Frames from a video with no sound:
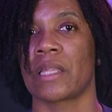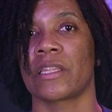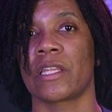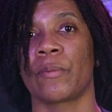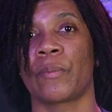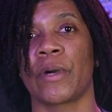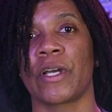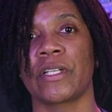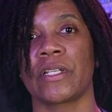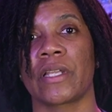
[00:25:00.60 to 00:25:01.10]
The
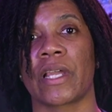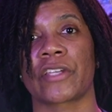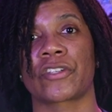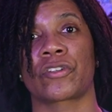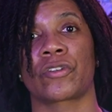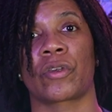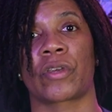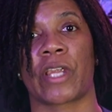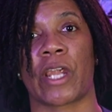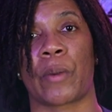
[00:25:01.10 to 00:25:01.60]
button next to
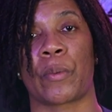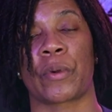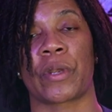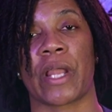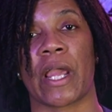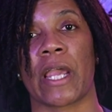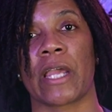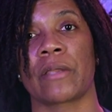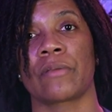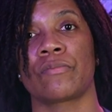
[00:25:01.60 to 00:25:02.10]
your camera
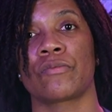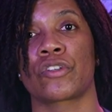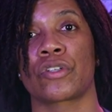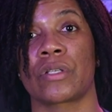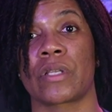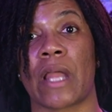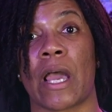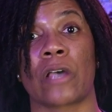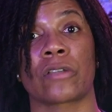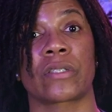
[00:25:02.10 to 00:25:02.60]
name should
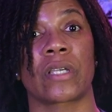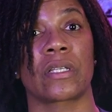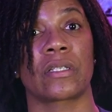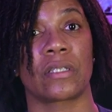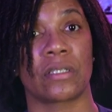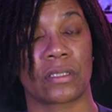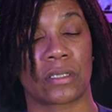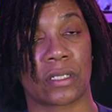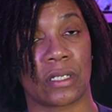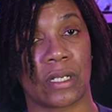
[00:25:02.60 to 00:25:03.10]
now say
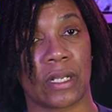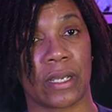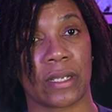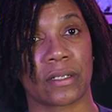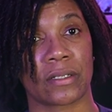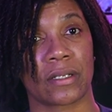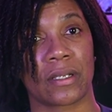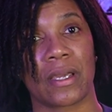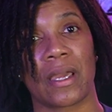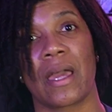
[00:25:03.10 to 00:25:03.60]

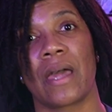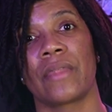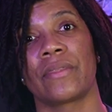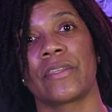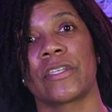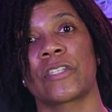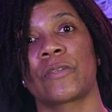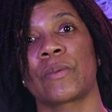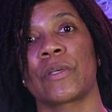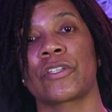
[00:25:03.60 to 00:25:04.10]
Disconnect.
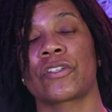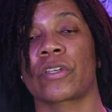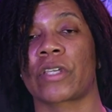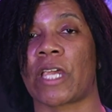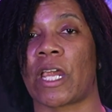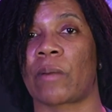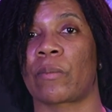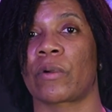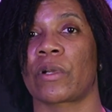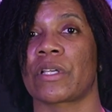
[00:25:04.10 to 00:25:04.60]
This means your
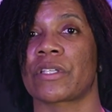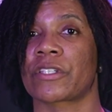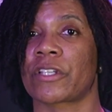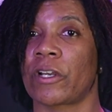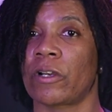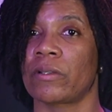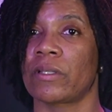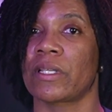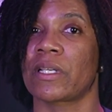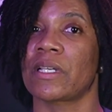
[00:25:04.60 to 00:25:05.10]
camera is
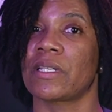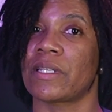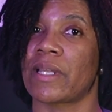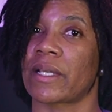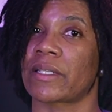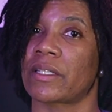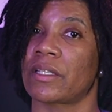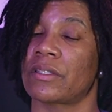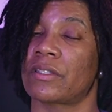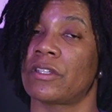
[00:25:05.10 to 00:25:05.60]
currently
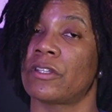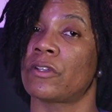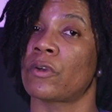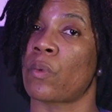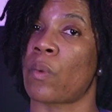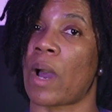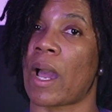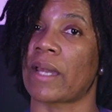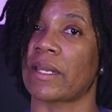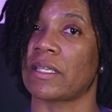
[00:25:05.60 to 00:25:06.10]
connected to the
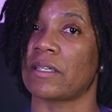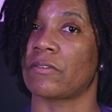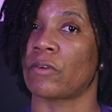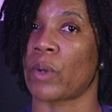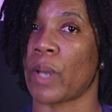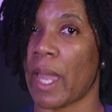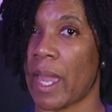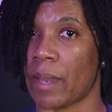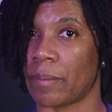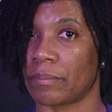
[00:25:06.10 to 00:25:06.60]
WIDE Evo
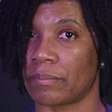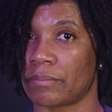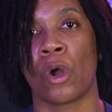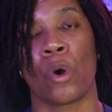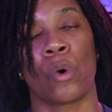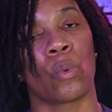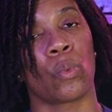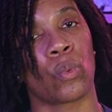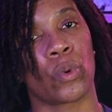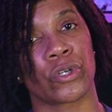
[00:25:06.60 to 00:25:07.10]
app.
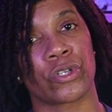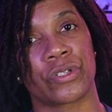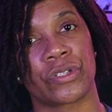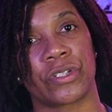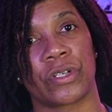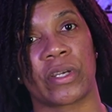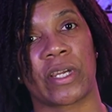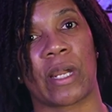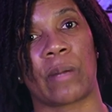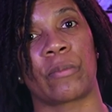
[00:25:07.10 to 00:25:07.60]
Once you see
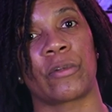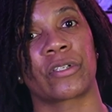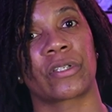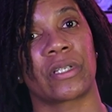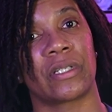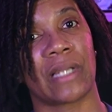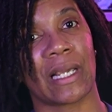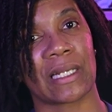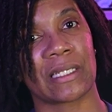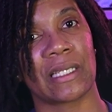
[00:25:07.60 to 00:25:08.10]
your camera is
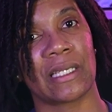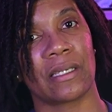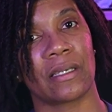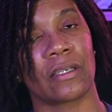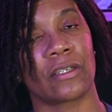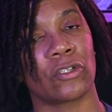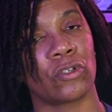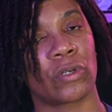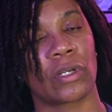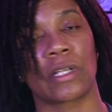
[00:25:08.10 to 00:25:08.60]
connected,
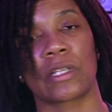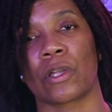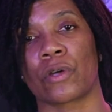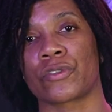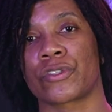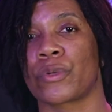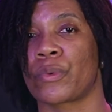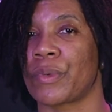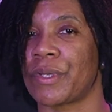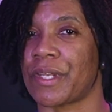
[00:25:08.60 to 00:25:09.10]
you can close
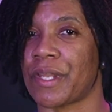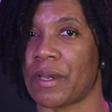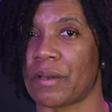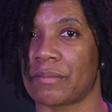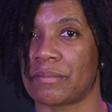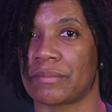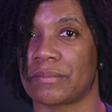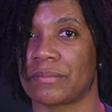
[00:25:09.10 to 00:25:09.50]
the window.